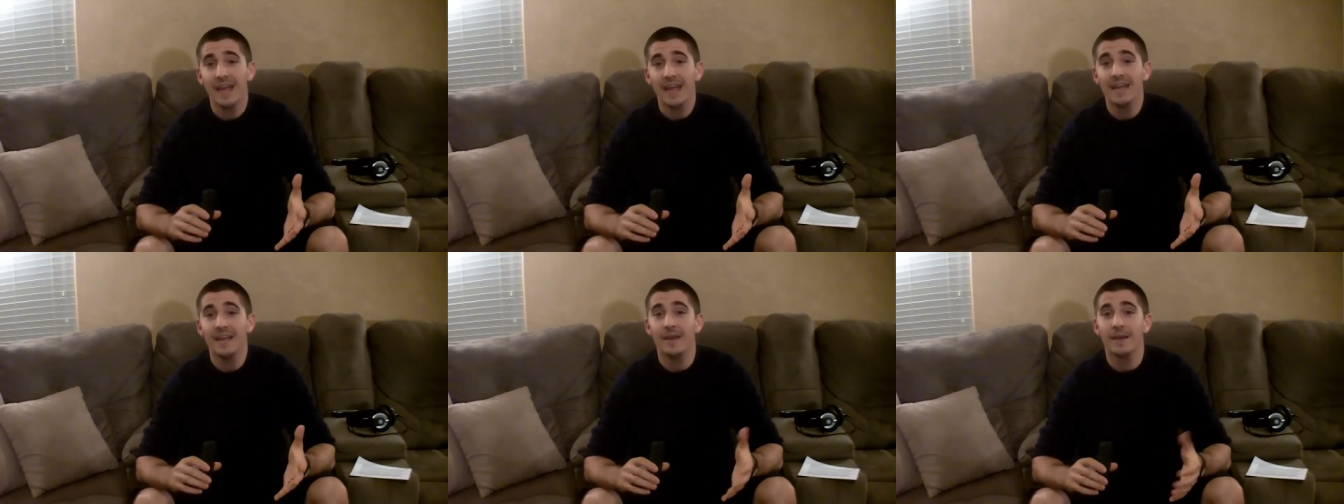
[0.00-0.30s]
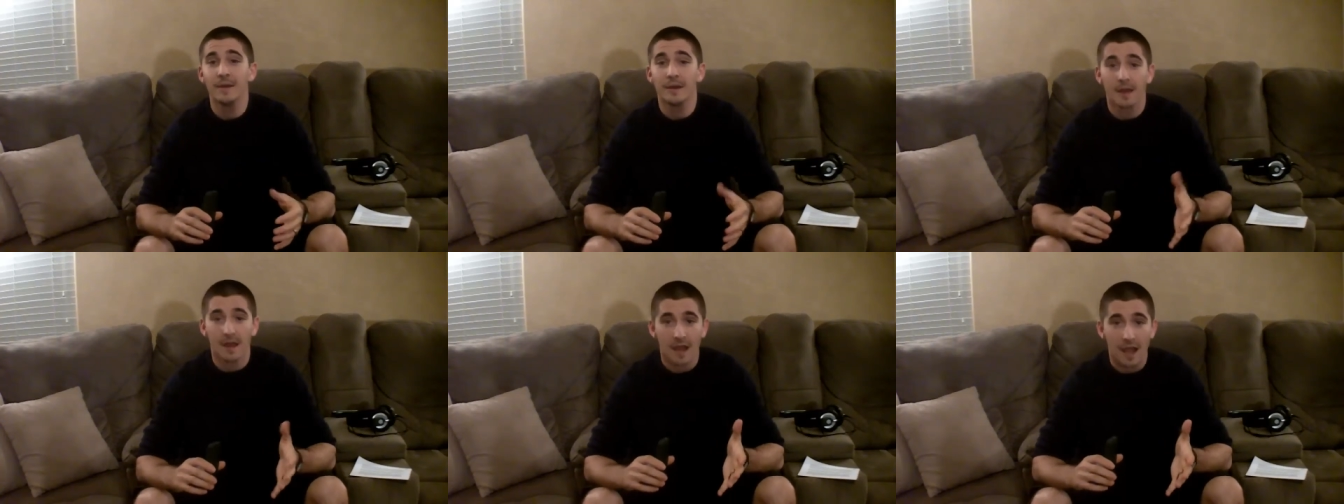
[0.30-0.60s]

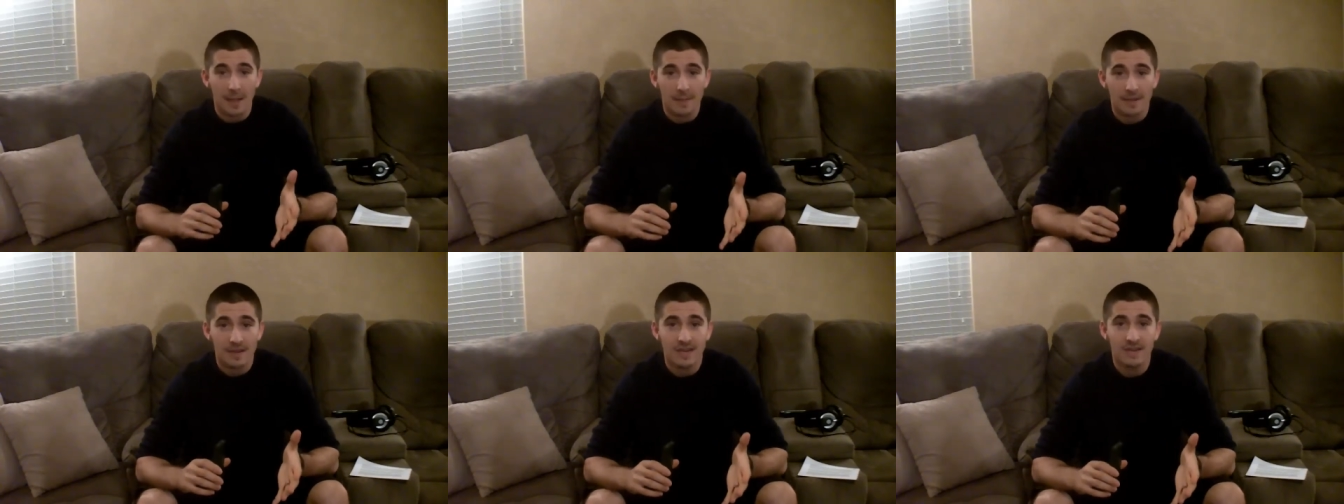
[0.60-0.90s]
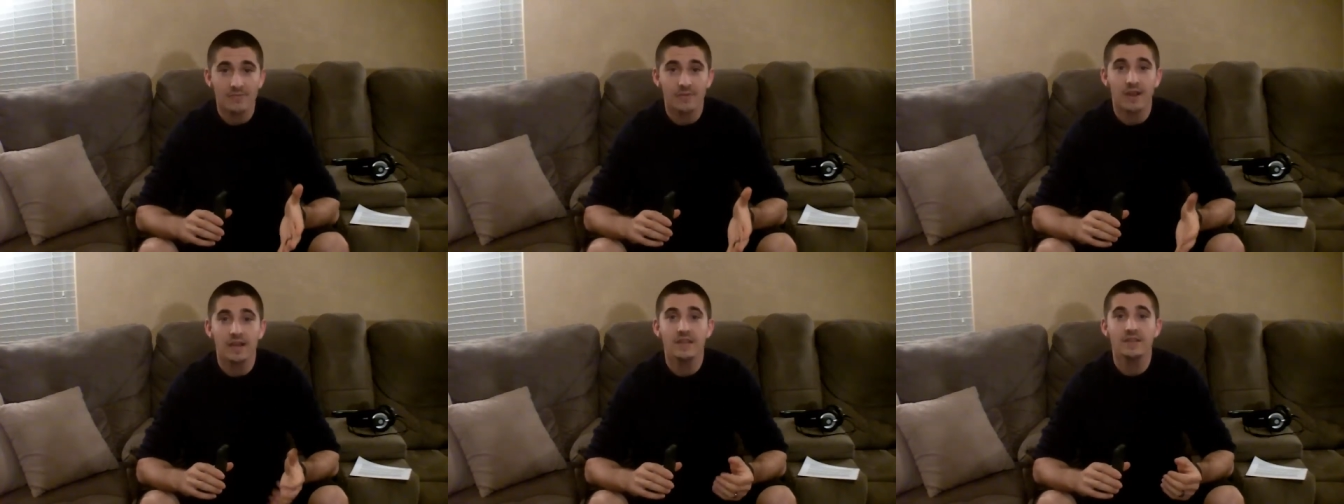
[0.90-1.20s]
hey, I'm
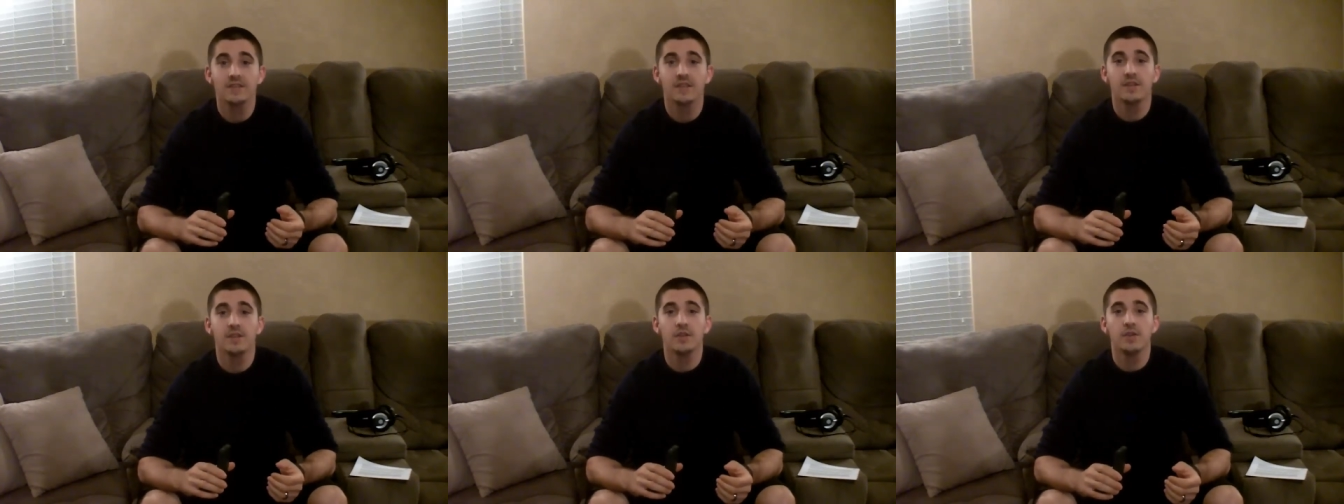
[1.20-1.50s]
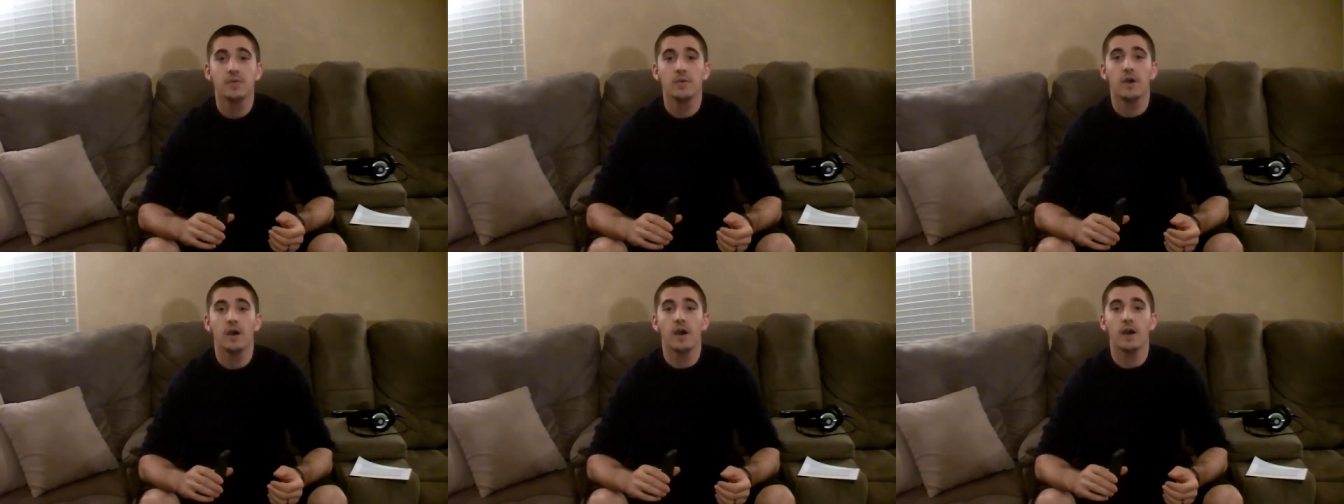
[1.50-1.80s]
getting ready to
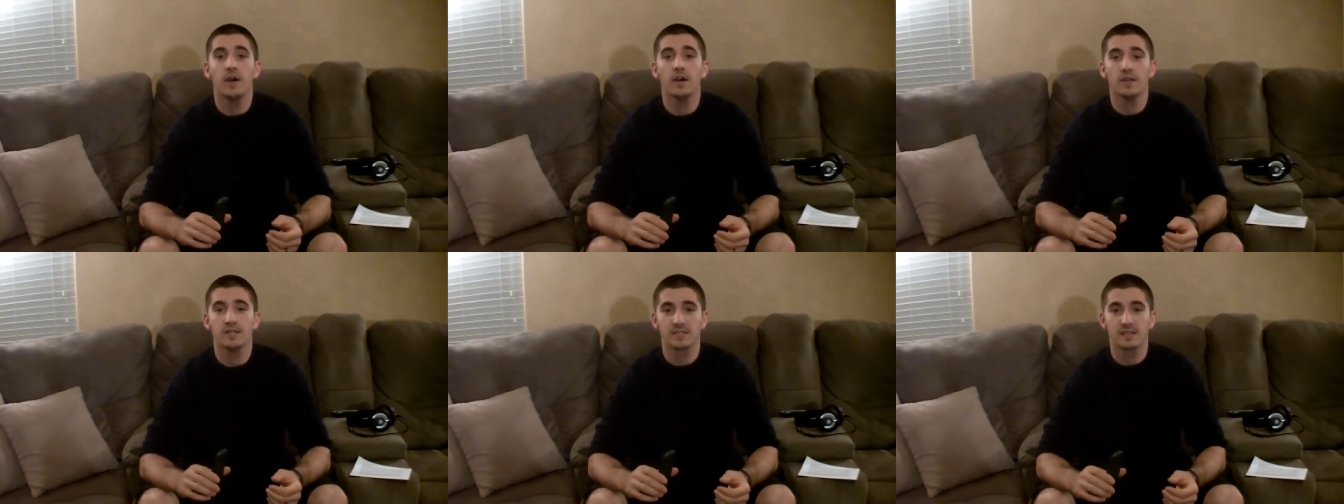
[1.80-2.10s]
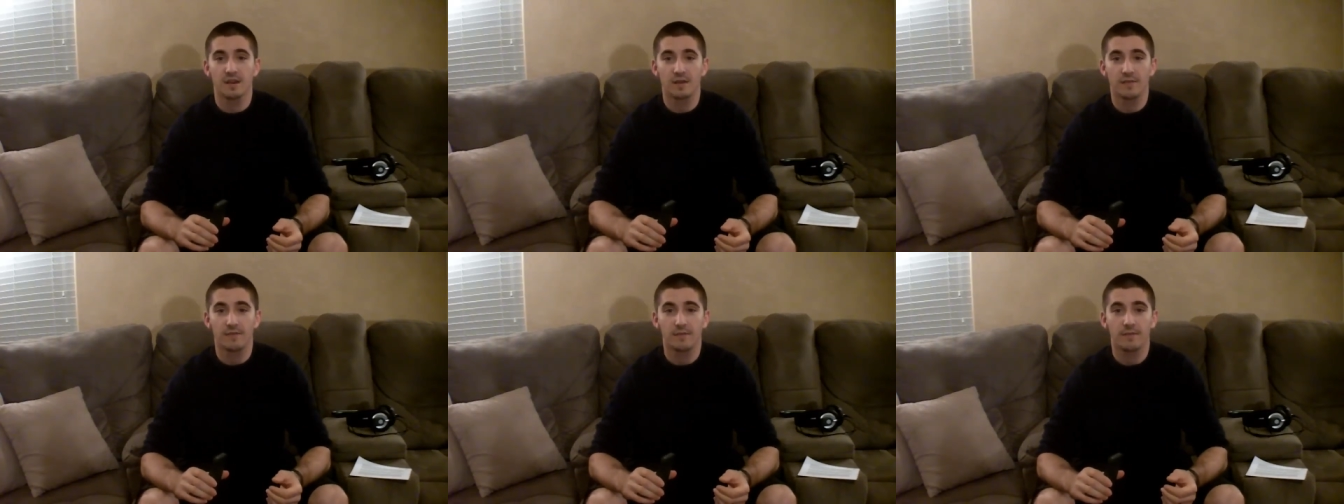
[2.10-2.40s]
do a
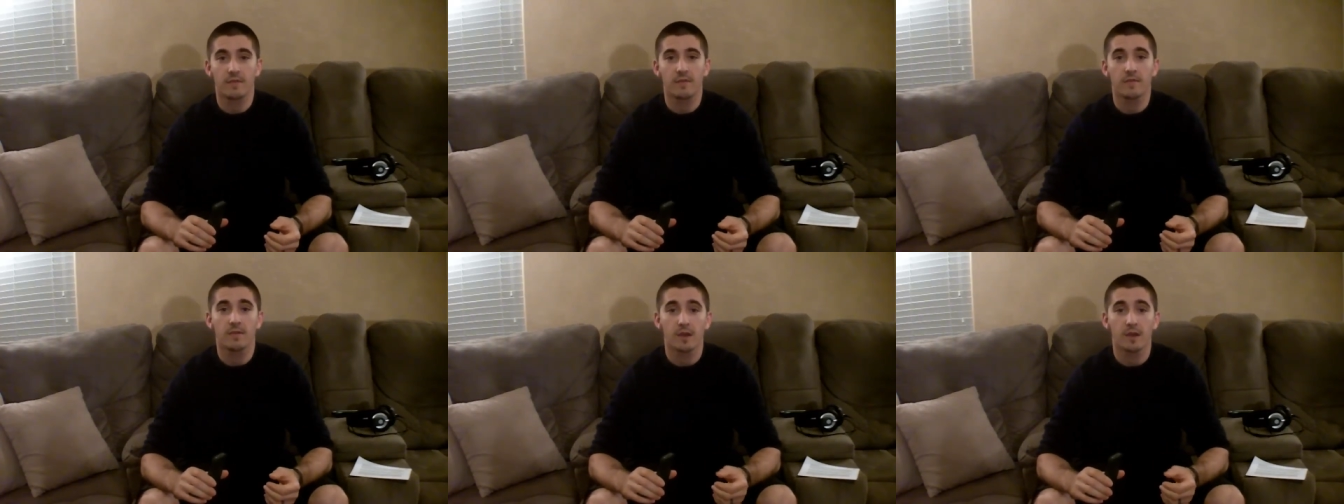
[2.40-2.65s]
self